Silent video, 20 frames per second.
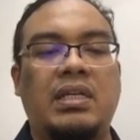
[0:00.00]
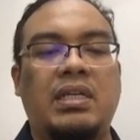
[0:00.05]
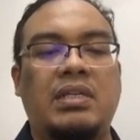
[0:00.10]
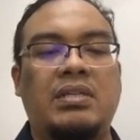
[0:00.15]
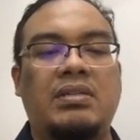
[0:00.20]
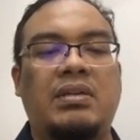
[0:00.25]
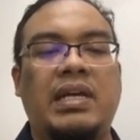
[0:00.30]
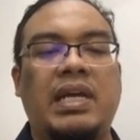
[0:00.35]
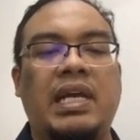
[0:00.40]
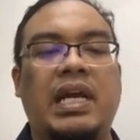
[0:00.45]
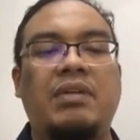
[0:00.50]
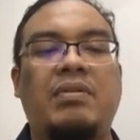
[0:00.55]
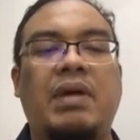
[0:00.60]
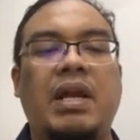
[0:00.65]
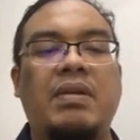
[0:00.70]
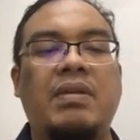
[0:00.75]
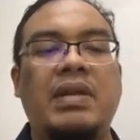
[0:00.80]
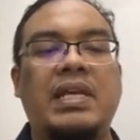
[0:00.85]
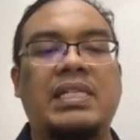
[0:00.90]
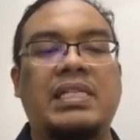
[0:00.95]
Sorry,
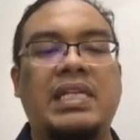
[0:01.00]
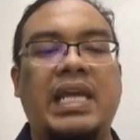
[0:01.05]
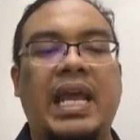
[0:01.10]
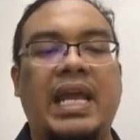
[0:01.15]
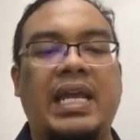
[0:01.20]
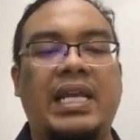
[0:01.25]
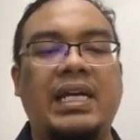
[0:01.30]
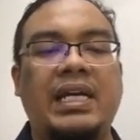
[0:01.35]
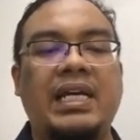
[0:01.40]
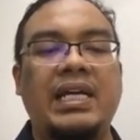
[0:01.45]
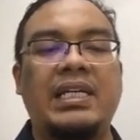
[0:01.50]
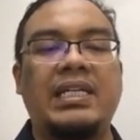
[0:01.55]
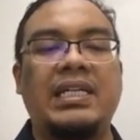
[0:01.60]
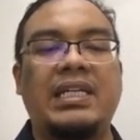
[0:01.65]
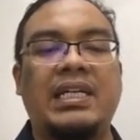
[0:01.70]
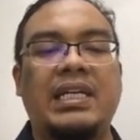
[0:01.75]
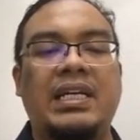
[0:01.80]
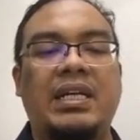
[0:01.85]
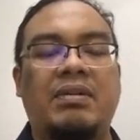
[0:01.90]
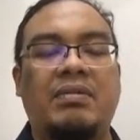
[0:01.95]
1 unit is 8.
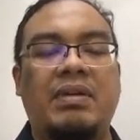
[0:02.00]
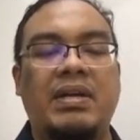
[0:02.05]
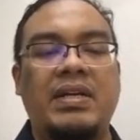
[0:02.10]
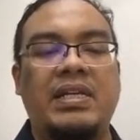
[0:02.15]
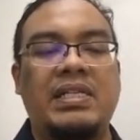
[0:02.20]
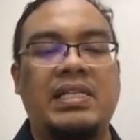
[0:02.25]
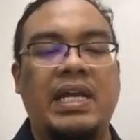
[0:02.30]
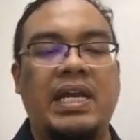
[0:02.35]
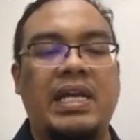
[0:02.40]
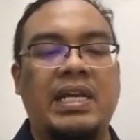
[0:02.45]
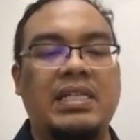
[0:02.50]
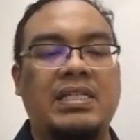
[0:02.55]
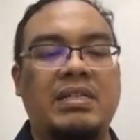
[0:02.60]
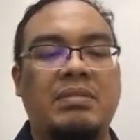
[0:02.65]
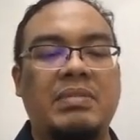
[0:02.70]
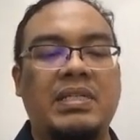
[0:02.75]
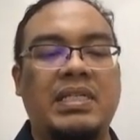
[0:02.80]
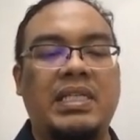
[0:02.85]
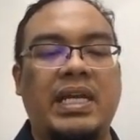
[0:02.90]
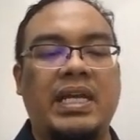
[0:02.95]
1 is 8. There's
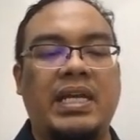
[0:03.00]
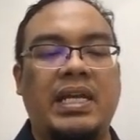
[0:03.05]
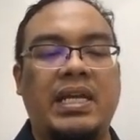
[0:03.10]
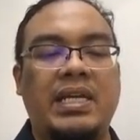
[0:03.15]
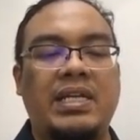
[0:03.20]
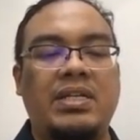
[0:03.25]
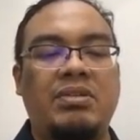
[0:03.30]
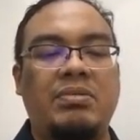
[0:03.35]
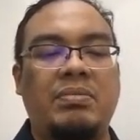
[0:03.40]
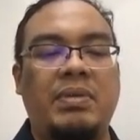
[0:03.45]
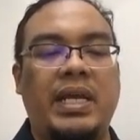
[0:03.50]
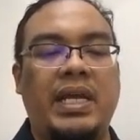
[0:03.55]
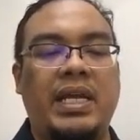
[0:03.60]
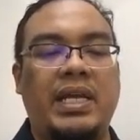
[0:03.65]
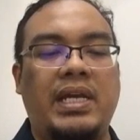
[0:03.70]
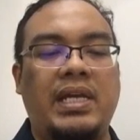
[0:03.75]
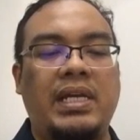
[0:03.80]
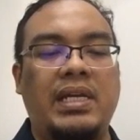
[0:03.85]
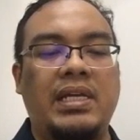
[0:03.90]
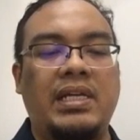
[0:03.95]
a mistake here. This should be 8.